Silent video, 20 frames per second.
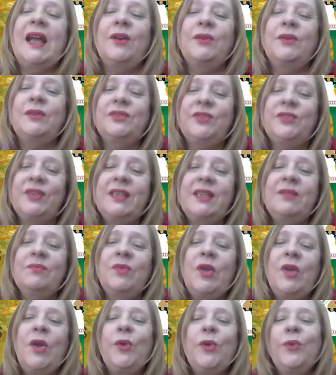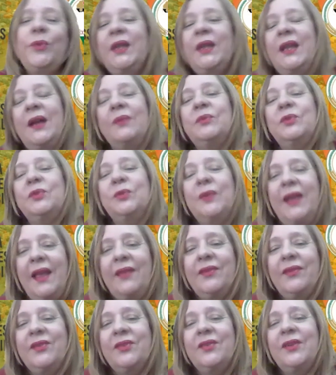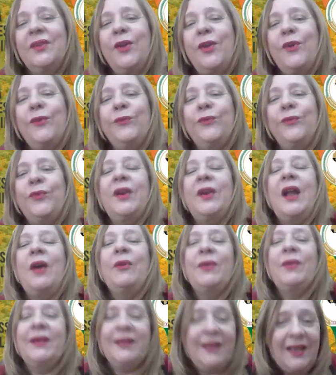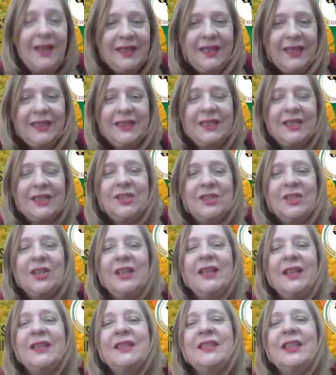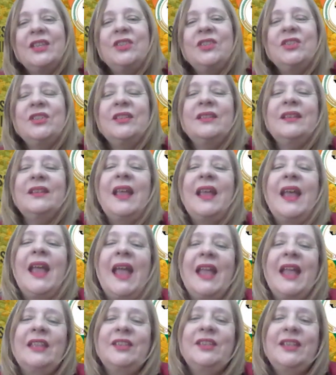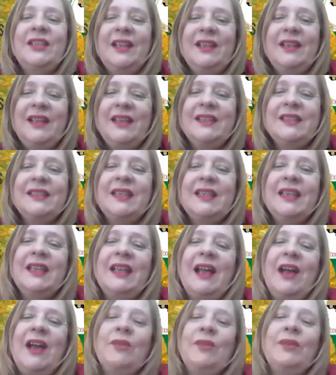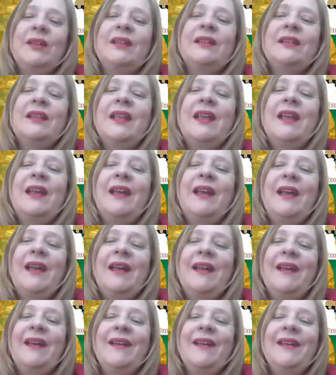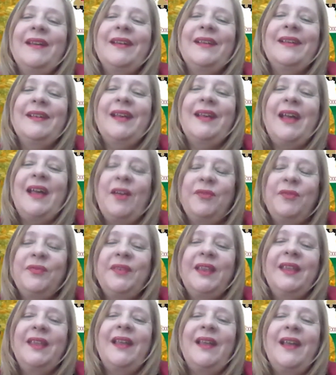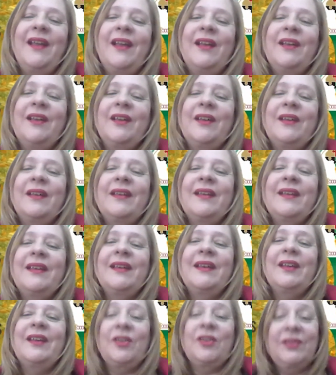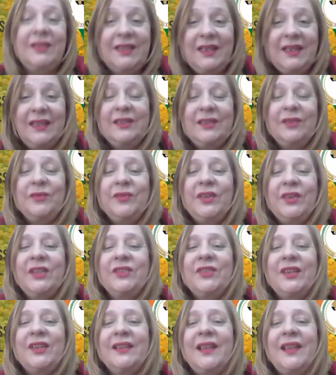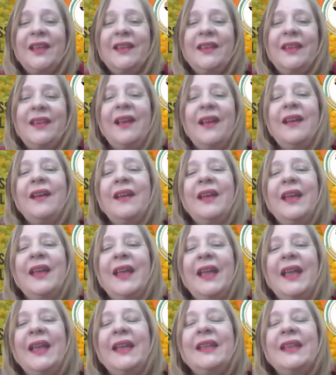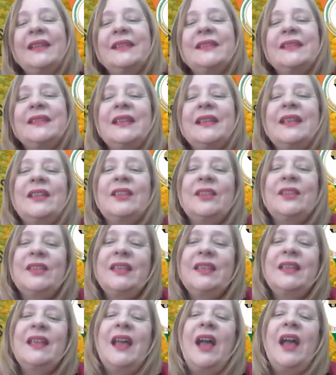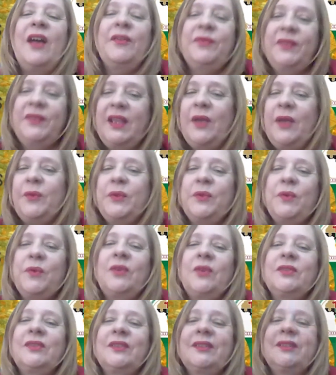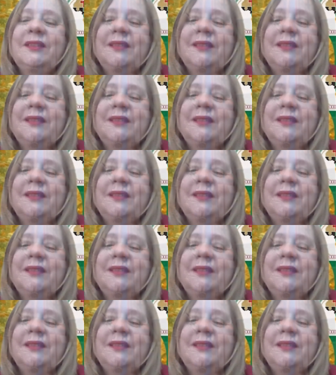our dream, we come together for our real industrialization and realizing our Africa Continental Free Trade Area and the Africa we want.